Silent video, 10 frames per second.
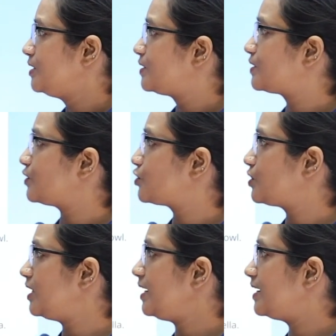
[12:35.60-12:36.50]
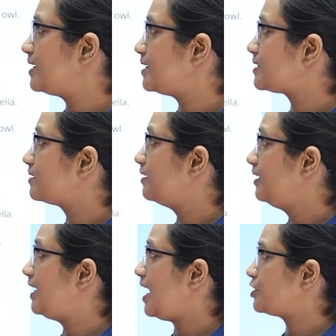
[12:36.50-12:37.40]
So she is
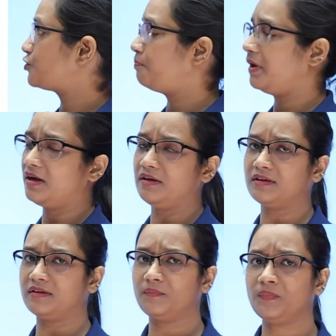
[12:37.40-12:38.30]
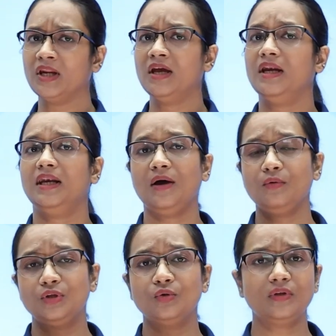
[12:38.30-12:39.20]
dash painter. Now
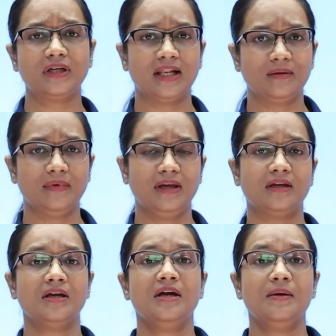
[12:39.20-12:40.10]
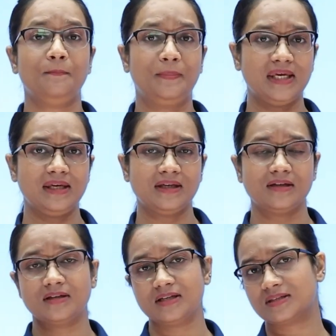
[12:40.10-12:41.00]
you tell me, P
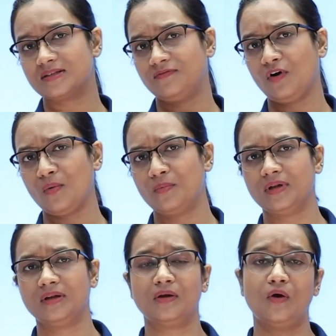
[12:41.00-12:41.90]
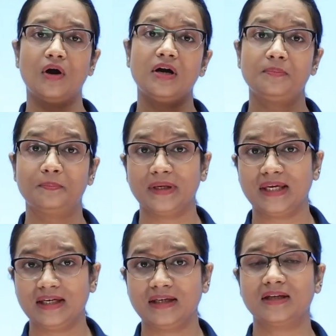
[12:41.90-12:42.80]
is a vowel or
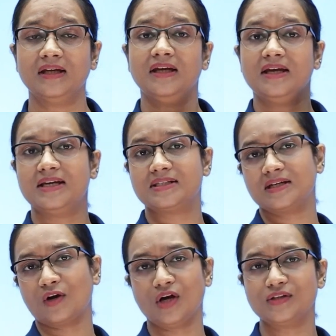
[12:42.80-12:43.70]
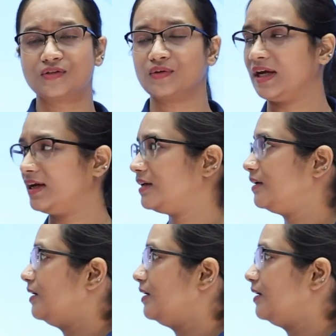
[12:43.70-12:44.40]
P is a consonant.